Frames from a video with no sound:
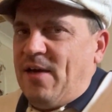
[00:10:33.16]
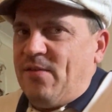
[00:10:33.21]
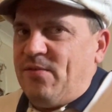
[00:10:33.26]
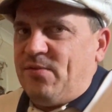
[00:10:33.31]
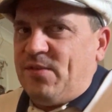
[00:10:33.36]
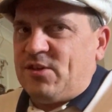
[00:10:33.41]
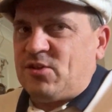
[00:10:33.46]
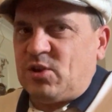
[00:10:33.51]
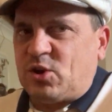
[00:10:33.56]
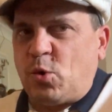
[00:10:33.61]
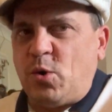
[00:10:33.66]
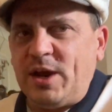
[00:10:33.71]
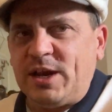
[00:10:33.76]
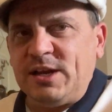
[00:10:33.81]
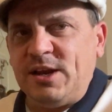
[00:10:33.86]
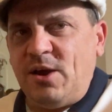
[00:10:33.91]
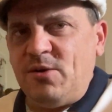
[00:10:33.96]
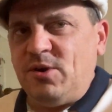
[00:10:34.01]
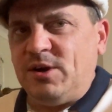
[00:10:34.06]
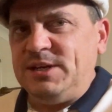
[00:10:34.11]
There's a quick
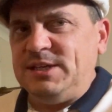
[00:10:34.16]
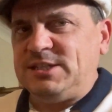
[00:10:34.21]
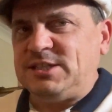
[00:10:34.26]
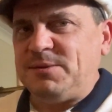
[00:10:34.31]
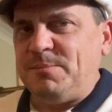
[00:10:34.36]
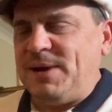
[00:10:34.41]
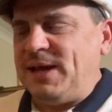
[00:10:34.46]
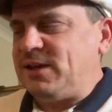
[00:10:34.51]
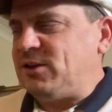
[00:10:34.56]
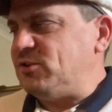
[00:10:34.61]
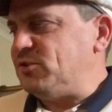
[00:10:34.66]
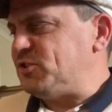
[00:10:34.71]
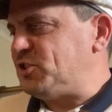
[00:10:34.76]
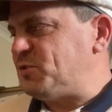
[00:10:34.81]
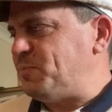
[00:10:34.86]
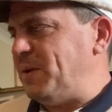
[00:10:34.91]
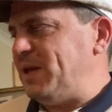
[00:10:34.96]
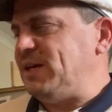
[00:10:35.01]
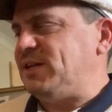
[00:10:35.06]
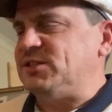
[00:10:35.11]
note I need to make on the
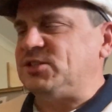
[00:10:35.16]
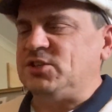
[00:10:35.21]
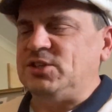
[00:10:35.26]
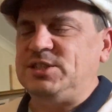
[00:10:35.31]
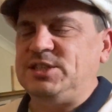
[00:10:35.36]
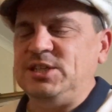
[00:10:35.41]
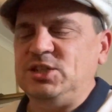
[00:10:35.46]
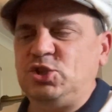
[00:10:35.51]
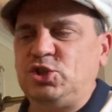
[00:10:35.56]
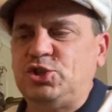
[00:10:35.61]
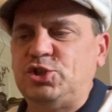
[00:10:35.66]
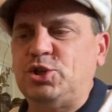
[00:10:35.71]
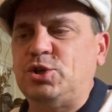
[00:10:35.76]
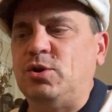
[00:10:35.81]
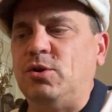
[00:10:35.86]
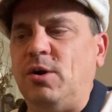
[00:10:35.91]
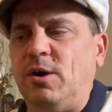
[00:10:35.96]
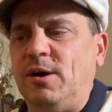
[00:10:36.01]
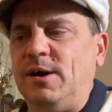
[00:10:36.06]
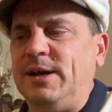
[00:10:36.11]
speakers. I did
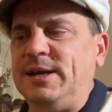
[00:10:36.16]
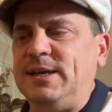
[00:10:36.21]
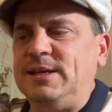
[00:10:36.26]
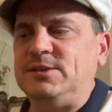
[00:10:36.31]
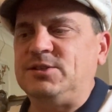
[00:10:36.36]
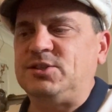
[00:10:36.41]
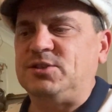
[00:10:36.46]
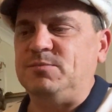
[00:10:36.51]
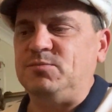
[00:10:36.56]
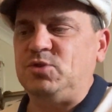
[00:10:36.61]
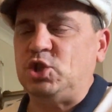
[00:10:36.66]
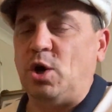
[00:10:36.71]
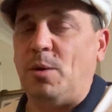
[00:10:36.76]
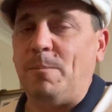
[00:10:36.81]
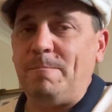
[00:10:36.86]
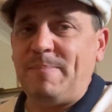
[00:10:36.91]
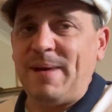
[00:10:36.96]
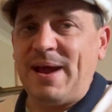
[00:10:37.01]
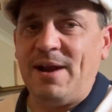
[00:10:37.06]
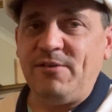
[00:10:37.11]
try some
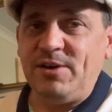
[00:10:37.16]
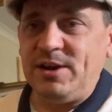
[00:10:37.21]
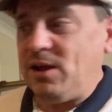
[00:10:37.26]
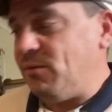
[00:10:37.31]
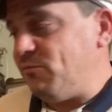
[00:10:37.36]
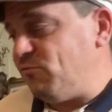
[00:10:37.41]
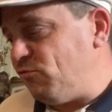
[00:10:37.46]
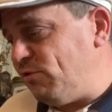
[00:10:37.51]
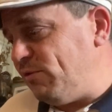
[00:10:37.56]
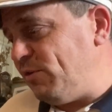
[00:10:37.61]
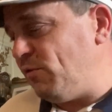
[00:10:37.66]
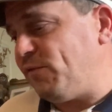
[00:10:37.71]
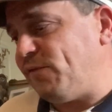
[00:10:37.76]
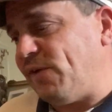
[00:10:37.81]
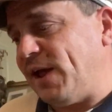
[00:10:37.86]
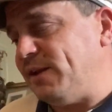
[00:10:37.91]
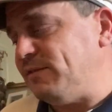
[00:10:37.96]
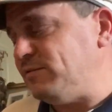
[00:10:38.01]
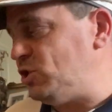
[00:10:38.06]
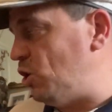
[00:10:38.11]
John Barry. I'm a real
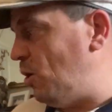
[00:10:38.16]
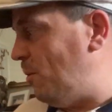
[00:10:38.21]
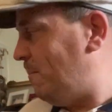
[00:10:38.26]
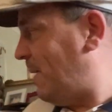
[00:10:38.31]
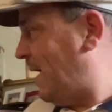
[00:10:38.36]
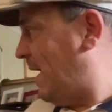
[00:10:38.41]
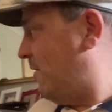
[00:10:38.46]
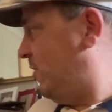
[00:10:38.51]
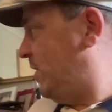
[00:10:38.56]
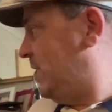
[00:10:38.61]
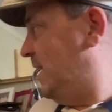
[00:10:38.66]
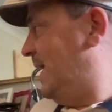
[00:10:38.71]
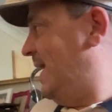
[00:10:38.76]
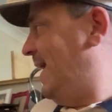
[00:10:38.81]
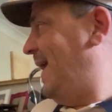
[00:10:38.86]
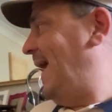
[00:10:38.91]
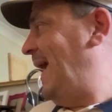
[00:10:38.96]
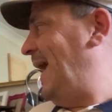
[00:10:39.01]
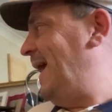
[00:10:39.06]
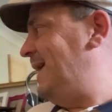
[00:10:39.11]
fan of John Barry.
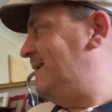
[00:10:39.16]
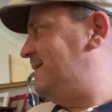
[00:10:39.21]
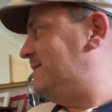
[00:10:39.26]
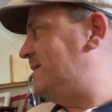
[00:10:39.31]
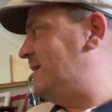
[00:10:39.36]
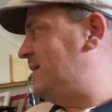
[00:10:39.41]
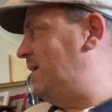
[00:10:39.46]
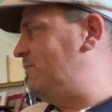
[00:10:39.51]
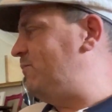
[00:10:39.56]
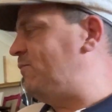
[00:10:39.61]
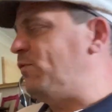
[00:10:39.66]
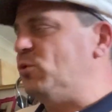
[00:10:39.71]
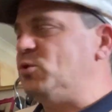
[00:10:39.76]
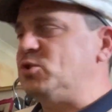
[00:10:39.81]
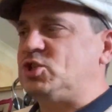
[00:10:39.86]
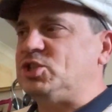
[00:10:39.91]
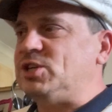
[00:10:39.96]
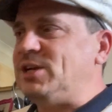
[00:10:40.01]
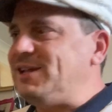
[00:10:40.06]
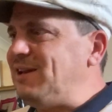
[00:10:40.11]
And
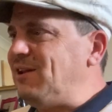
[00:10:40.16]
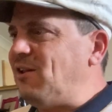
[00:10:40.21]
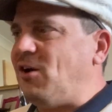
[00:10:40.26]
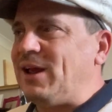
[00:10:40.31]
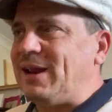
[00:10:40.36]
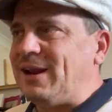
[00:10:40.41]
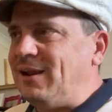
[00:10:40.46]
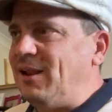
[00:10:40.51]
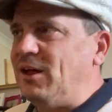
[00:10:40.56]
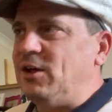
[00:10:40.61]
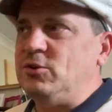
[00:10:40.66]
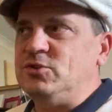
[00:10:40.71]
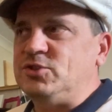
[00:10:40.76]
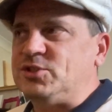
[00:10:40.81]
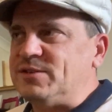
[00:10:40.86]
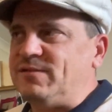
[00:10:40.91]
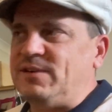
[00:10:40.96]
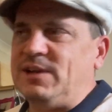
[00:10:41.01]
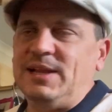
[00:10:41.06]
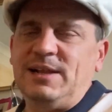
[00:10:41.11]
unfortunately, like loads
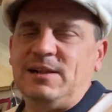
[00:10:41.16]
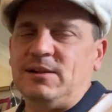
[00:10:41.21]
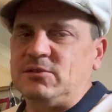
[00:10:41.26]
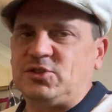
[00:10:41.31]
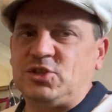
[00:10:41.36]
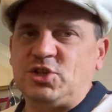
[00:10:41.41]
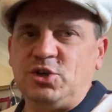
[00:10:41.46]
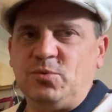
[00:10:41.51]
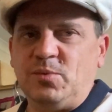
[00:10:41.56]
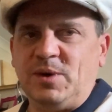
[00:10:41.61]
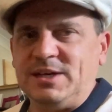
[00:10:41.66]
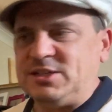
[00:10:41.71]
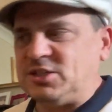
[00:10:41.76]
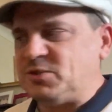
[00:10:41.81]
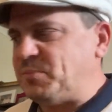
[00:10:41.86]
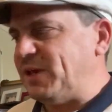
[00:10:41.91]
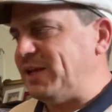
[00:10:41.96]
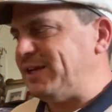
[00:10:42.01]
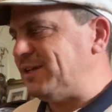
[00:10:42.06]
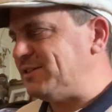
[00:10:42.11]
of little two-way
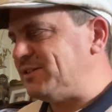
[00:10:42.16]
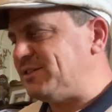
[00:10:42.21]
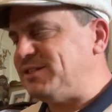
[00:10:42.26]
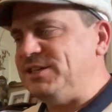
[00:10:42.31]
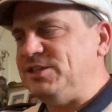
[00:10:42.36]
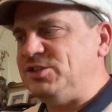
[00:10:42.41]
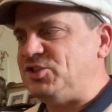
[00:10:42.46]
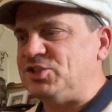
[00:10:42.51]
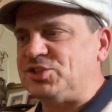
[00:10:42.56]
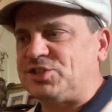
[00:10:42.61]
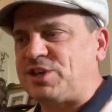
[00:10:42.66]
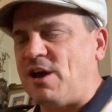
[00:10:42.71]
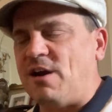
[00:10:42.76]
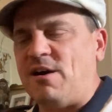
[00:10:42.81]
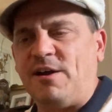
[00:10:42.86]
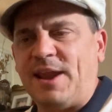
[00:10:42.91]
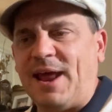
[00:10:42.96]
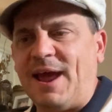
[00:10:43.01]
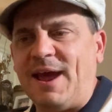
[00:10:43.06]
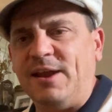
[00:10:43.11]
speakers, these just
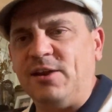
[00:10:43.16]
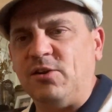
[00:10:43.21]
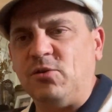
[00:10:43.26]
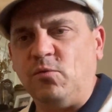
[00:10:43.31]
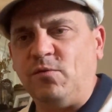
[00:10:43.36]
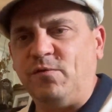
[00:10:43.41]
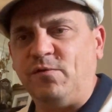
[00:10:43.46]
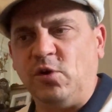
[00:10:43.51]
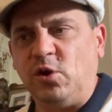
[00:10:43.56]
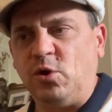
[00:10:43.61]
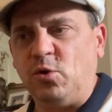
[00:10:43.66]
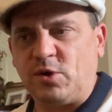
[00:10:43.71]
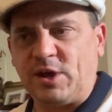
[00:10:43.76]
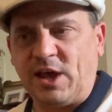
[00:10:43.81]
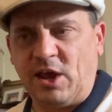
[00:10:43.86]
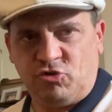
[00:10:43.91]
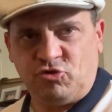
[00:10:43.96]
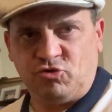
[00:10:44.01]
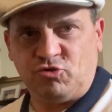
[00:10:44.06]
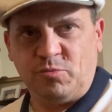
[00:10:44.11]
can't handle full
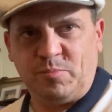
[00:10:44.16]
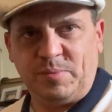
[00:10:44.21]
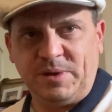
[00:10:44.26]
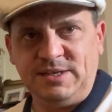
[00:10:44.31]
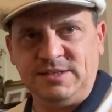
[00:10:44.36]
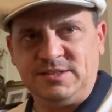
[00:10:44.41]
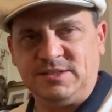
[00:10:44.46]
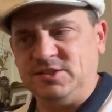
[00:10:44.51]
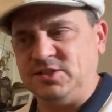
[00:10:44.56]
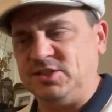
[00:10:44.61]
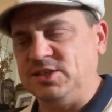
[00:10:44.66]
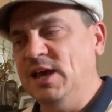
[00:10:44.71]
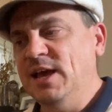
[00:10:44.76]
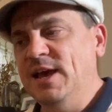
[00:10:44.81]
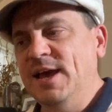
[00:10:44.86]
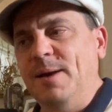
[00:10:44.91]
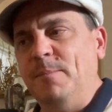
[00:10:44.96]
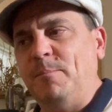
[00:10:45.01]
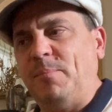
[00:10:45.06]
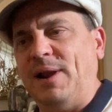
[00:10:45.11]
orchestral pieces
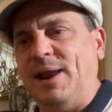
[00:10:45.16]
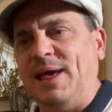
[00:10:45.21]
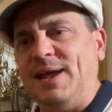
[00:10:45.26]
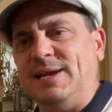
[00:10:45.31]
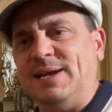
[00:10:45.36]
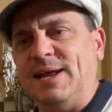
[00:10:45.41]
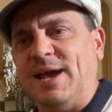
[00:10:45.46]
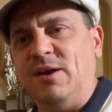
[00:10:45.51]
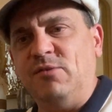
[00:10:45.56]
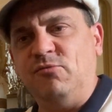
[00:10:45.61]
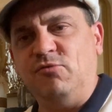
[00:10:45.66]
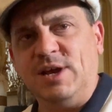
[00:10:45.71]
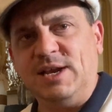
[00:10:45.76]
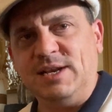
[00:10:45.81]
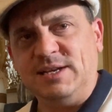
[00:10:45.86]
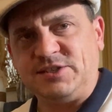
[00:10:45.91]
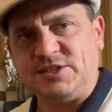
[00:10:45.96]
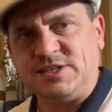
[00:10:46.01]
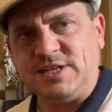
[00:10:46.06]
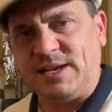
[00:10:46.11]
played at
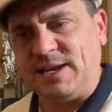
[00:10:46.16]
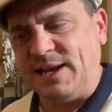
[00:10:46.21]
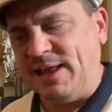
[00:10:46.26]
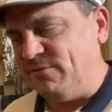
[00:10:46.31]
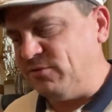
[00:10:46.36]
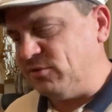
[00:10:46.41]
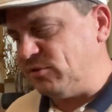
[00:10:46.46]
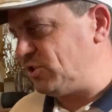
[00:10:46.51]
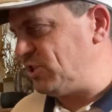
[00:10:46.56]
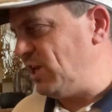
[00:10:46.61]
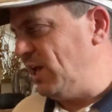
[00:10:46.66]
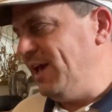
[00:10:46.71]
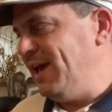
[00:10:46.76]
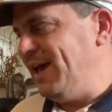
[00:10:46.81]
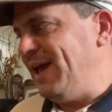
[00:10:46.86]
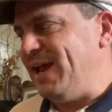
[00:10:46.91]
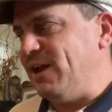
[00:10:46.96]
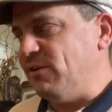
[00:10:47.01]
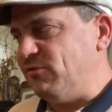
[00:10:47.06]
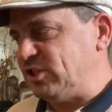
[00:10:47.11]
realistic levels,
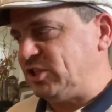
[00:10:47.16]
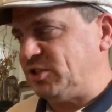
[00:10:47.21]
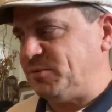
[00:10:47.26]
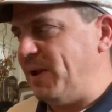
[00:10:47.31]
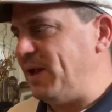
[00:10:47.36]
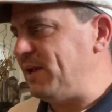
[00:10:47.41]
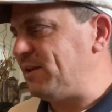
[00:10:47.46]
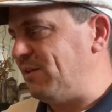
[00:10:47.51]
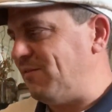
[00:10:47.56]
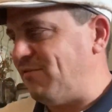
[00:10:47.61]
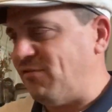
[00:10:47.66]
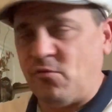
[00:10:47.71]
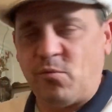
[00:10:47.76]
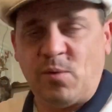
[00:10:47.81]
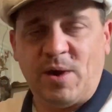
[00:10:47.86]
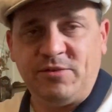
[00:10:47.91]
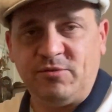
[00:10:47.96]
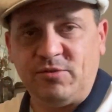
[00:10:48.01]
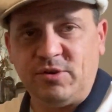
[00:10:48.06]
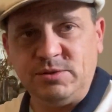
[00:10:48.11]
irrespective of
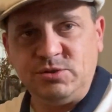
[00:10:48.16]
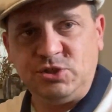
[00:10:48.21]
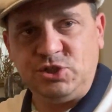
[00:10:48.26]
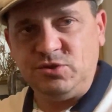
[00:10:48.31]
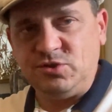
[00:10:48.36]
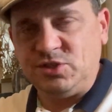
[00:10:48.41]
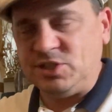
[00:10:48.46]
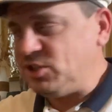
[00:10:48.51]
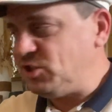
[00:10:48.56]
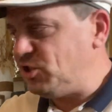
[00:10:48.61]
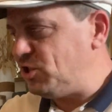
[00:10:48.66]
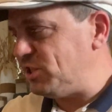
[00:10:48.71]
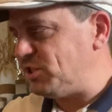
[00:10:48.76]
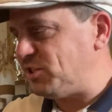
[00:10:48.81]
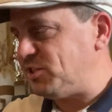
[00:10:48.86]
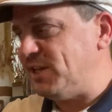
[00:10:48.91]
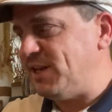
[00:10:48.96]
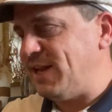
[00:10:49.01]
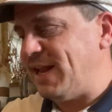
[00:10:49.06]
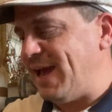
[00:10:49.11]
whether I was using
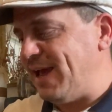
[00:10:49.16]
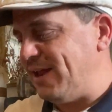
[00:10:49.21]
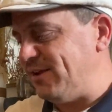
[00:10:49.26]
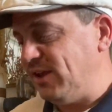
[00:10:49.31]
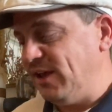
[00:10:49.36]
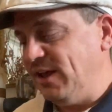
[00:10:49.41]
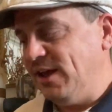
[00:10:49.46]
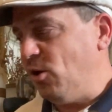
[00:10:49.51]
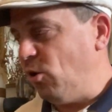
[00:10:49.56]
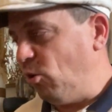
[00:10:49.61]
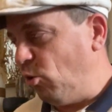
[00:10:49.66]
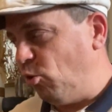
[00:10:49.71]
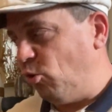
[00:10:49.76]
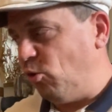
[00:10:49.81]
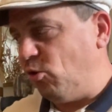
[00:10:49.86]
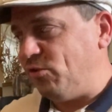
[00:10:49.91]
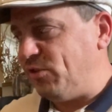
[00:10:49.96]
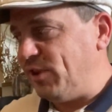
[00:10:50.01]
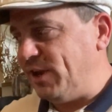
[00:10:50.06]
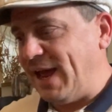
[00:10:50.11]
just the NAD
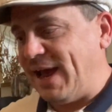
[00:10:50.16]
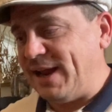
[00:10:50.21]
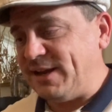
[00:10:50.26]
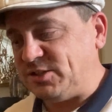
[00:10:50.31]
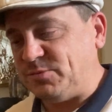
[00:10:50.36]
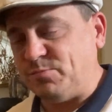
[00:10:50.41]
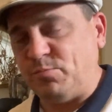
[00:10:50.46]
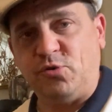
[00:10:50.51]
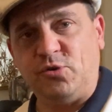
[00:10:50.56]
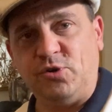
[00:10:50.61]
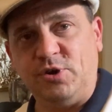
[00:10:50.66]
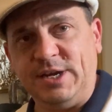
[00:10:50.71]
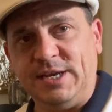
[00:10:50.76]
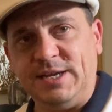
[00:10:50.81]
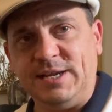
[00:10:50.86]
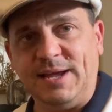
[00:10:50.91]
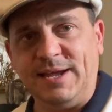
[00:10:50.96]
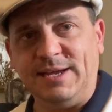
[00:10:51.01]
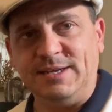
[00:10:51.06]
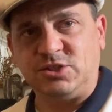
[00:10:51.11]
or the NAD as
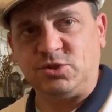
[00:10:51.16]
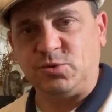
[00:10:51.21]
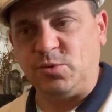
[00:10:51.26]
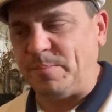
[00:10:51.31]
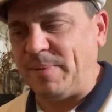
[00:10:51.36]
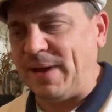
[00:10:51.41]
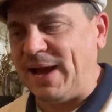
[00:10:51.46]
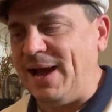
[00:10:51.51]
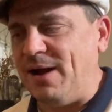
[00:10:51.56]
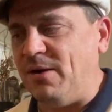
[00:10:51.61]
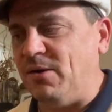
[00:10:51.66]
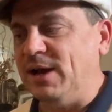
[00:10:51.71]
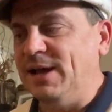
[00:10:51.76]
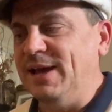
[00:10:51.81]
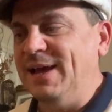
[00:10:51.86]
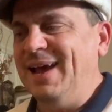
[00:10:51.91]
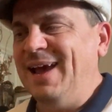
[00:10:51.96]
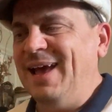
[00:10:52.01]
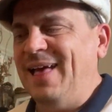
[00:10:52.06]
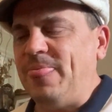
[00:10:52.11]
pre into a power.
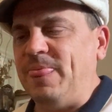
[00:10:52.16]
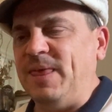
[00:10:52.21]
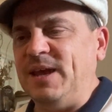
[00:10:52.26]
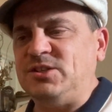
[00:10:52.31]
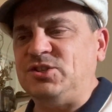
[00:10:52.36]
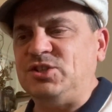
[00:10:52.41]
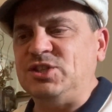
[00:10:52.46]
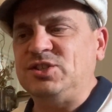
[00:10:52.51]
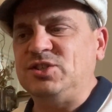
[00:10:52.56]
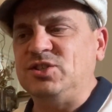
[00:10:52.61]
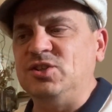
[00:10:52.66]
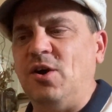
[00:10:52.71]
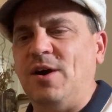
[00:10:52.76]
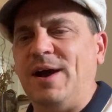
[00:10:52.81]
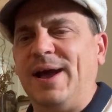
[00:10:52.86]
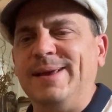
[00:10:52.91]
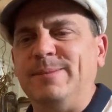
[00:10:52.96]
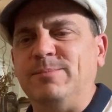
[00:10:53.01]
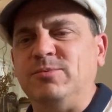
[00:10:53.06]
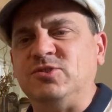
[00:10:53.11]
They're just not
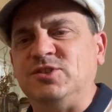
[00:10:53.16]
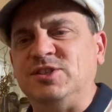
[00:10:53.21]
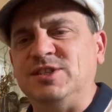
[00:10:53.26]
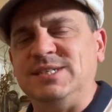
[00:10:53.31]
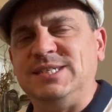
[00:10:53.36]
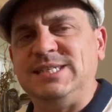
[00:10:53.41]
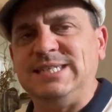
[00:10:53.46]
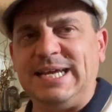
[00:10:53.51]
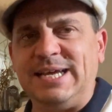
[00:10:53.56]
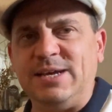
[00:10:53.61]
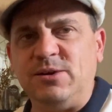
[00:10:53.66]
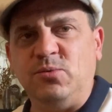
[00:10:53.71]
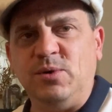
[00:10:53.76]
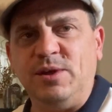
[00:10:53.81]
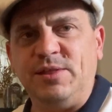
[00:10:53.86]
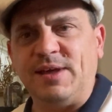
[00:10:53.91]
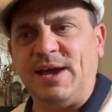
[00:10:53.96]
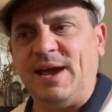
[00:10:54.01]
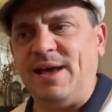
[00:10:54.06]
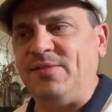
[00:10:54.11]
able to deal
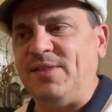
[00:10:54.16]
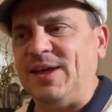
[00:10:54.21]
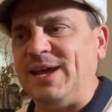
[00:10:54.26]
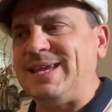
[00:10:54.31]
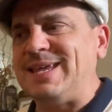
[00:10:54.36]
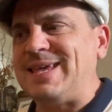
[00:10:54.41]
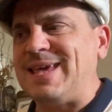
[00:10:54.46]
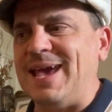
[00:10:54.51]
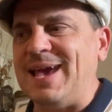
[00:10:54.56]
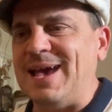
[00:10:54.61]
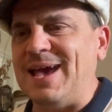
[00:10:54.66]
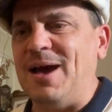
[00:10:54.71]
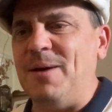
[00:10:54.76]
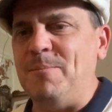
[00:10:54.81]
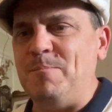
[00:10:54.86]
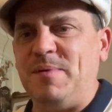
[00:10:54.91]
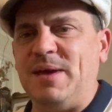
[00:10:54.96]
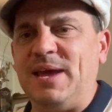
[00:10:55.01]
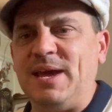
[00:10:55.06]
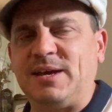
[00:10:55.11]
with that. They get a
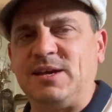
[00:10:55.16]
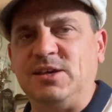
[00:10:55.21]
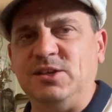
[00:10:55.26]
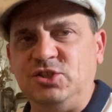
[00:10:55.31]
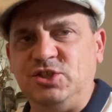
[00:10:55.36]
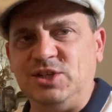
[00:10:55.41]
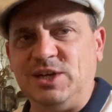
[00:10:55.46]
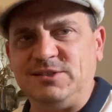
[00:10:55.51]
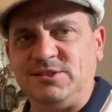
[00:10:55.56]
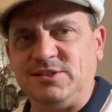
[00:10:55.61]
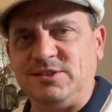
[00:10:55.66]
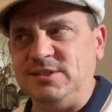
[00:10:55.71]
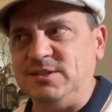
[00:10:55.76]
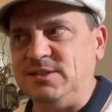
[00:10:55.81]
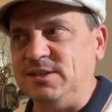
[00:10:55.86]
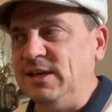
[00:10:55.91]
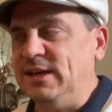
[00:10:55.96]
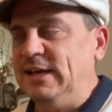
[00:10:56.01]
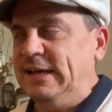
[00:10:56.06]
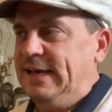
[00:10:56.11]
bit congested.